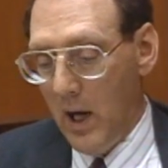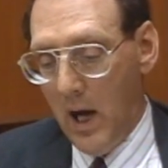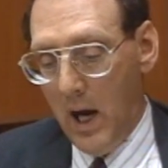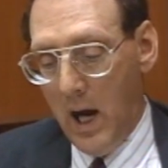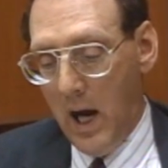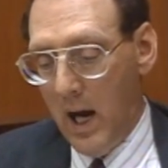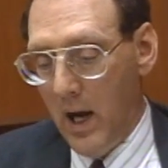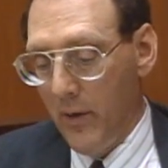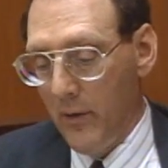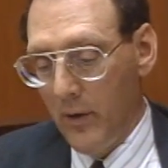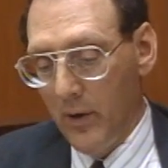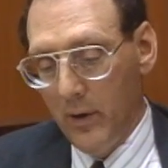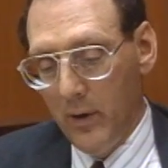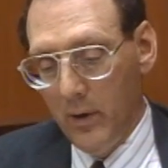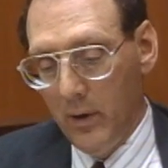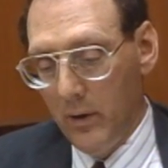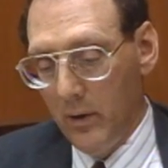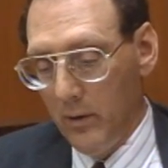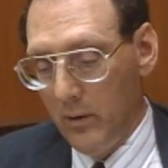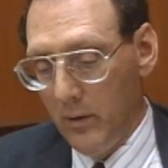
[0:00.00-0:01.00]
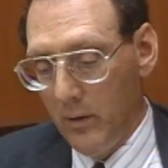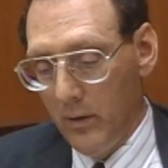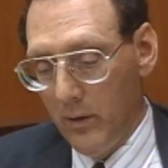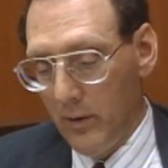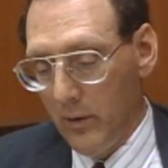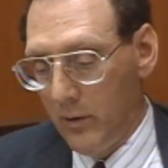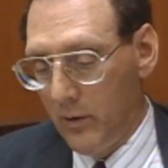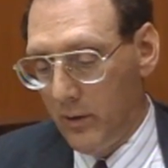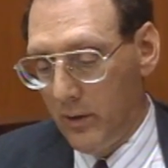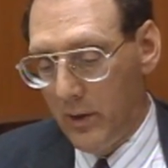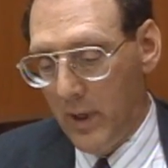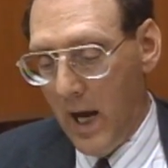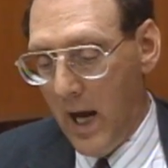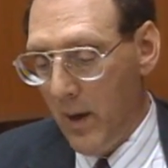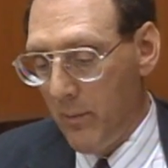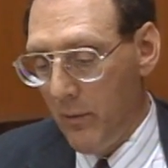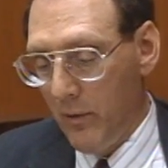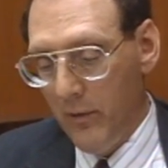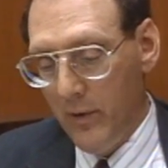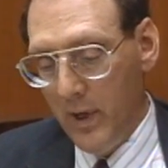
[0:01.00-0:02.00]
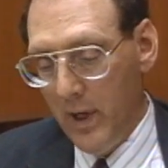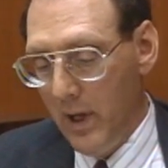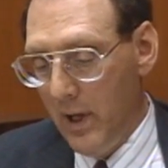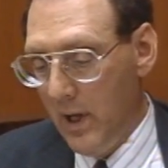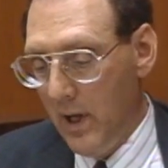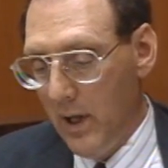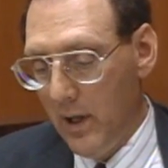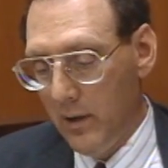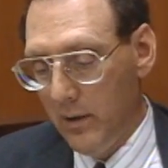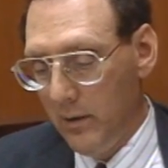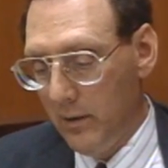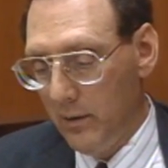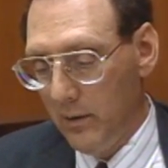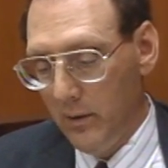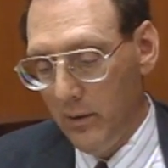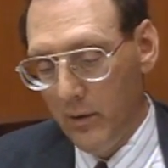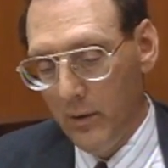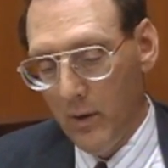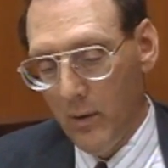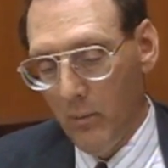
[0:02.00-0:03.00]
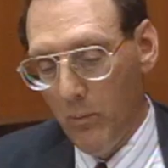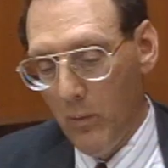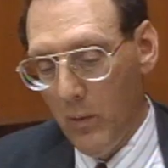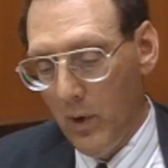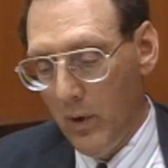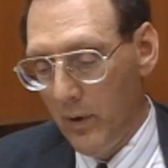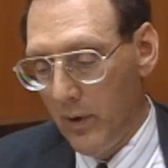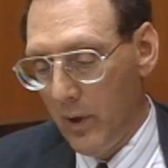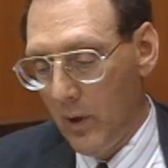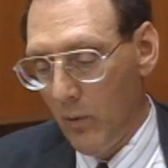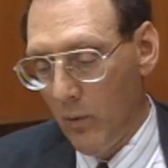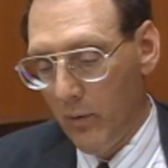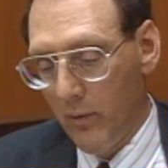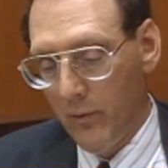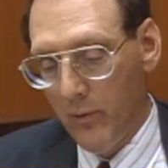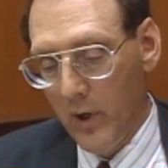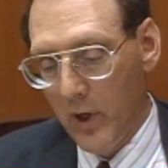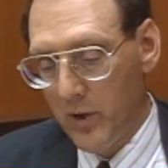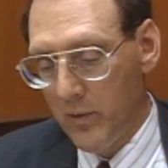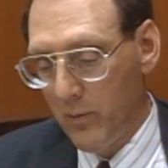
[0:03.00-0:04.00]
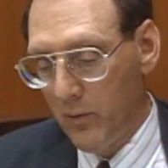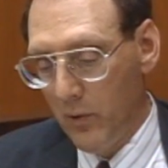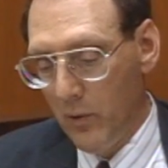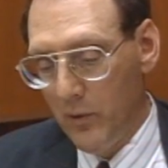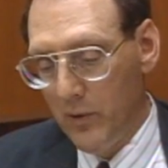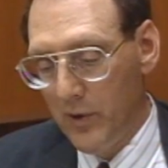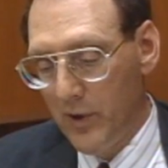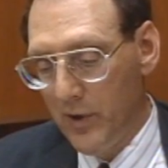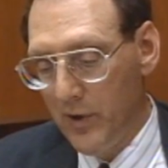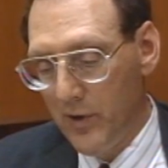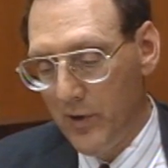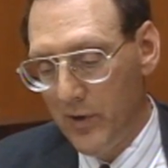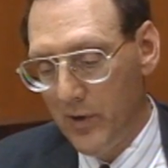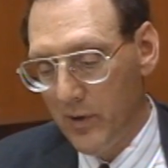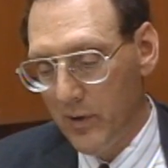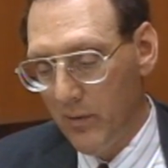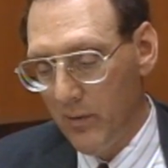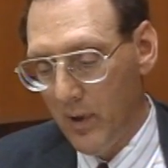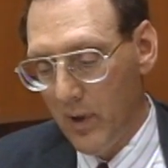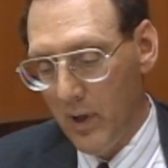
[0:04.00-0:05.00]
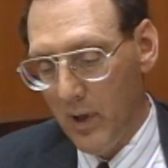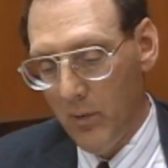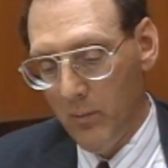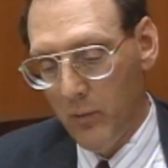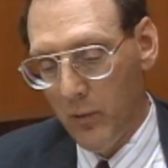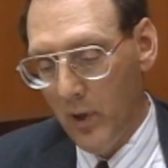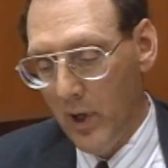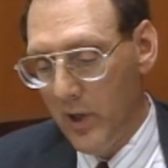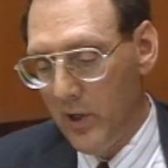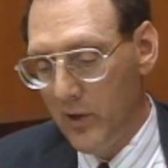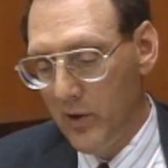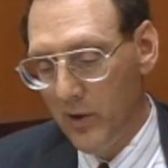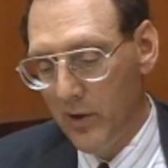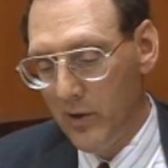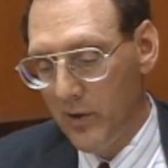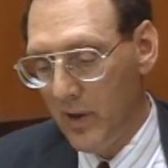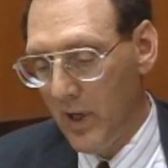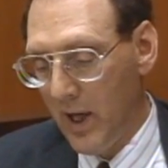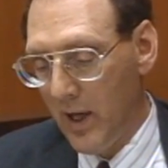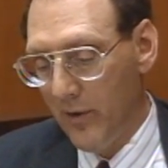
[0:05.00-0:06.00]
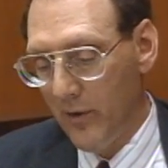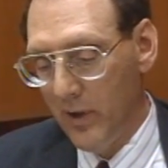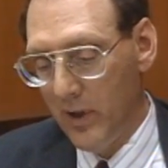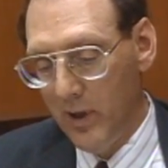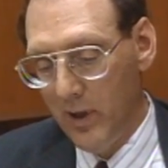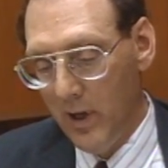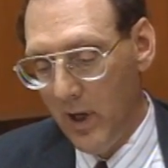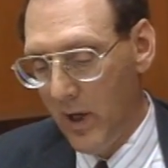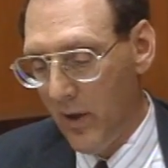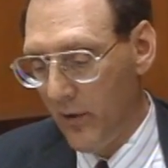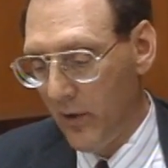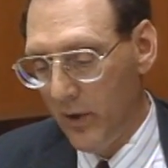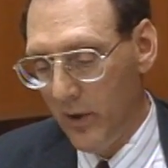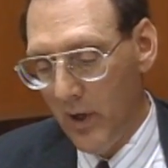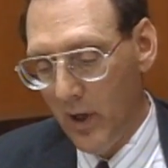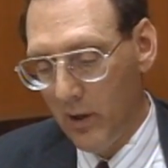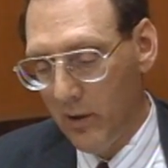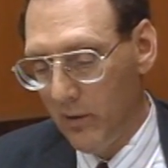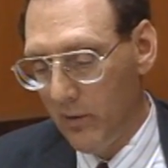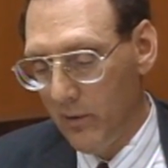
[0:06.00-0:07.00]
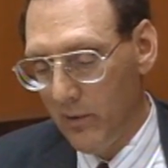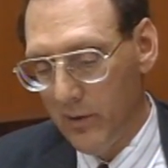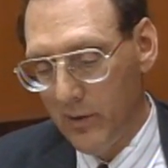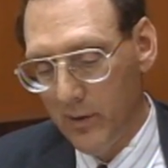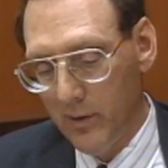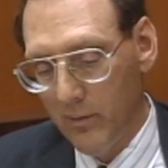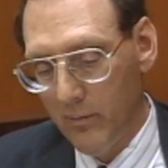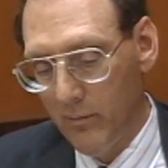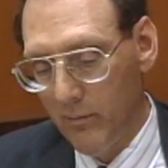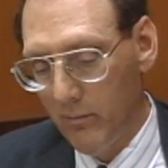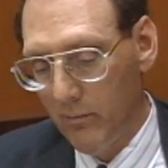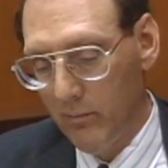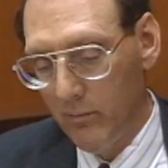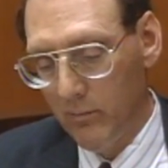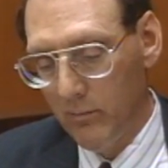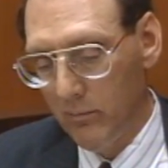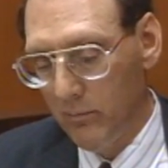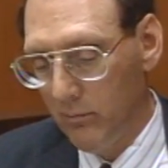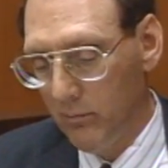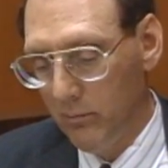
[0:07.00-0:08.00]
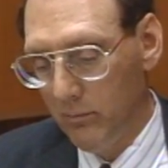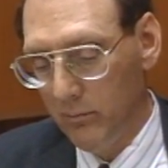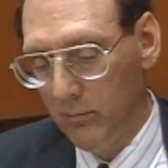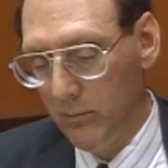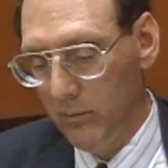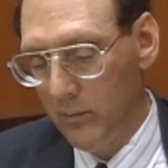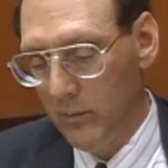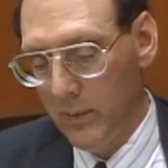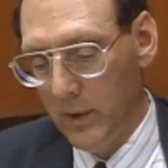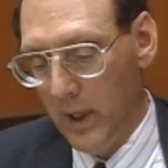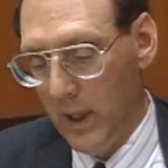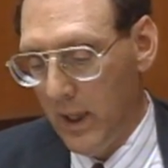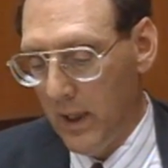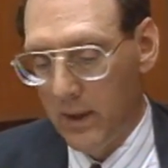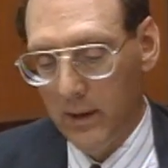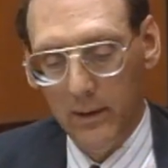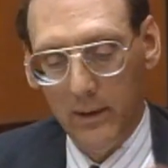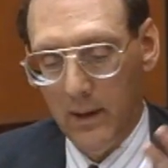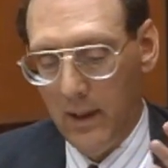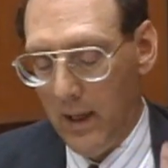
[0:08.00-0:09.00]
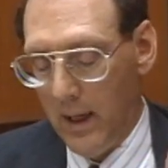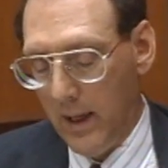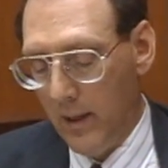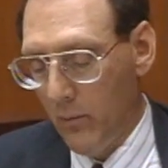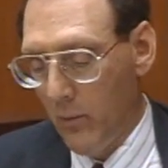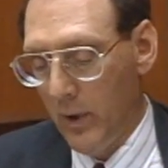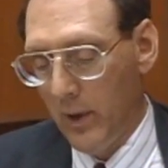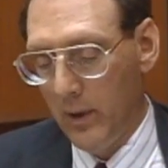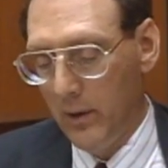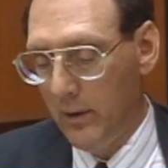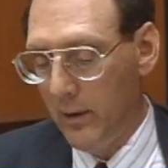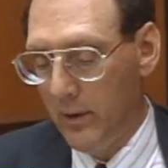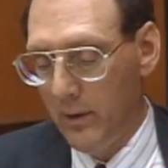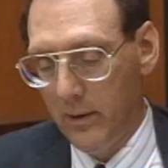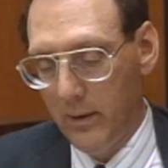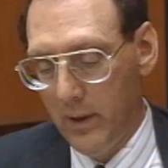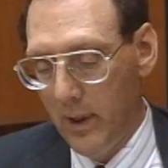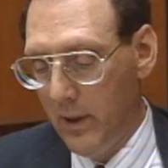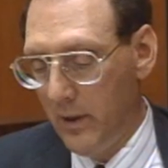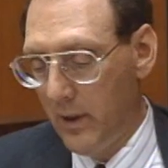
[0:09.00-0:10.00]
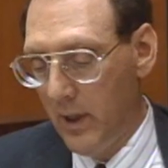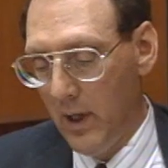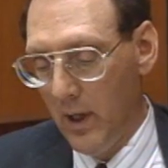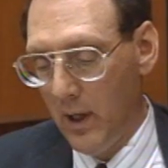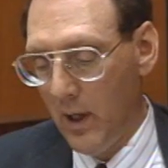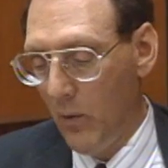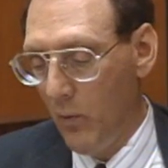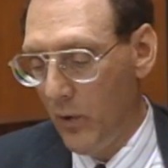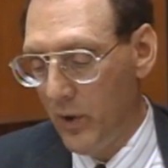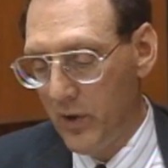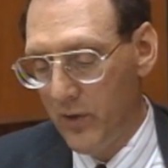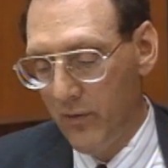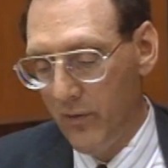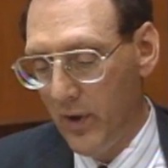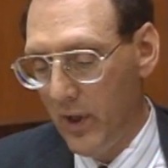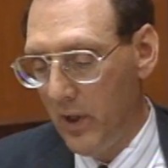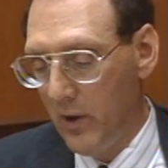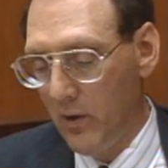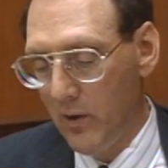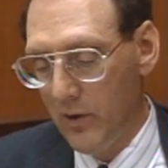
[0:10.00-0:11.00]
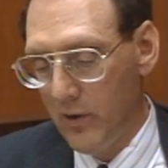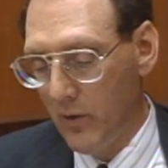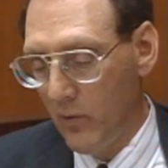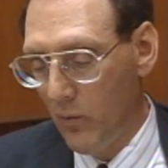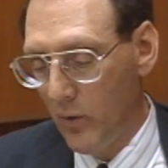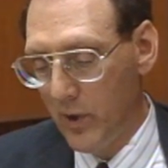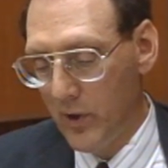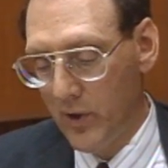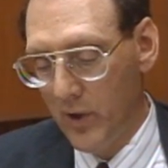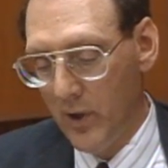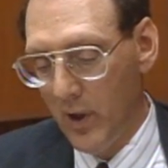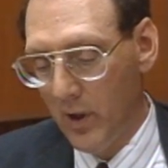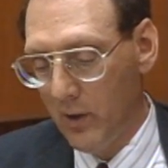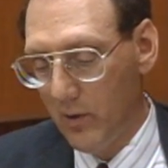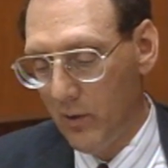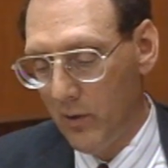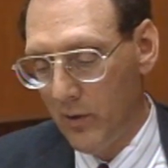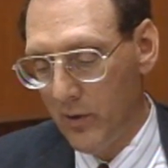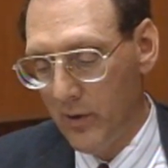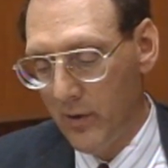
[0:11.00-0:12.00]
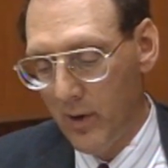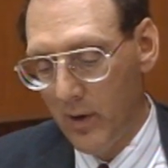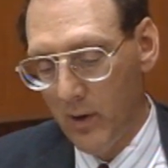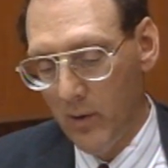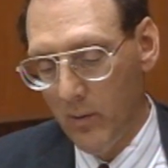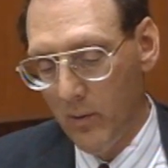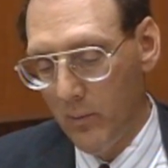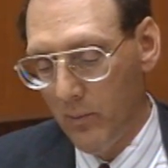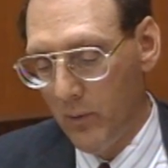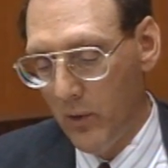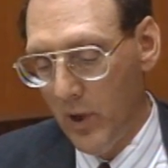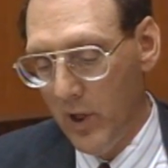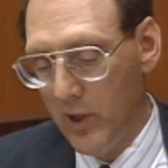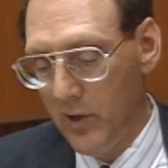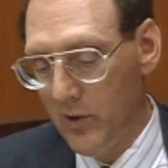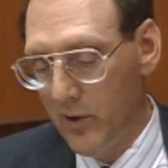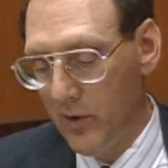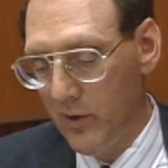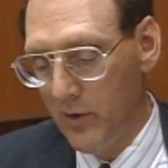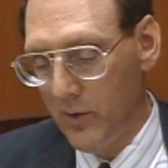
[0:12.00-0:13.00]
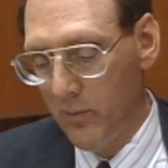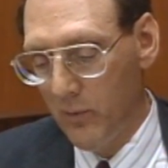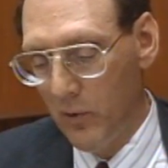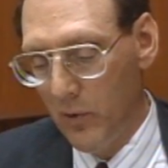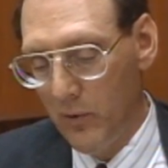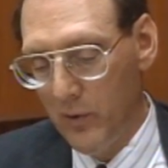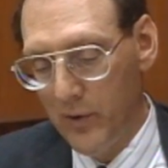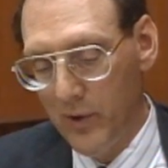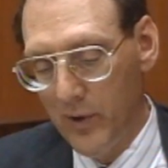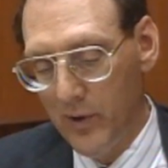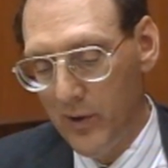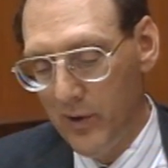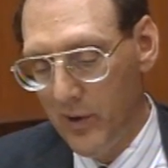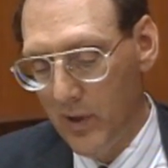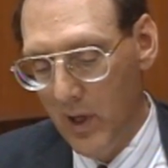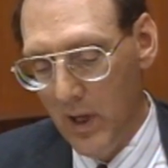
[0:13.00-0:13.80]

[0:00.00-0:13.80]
On the top of the hand, there were fresh bruises, abrasions on the knuckles, and I went into detail on which fingers and which knuckles there are abrasions, bruises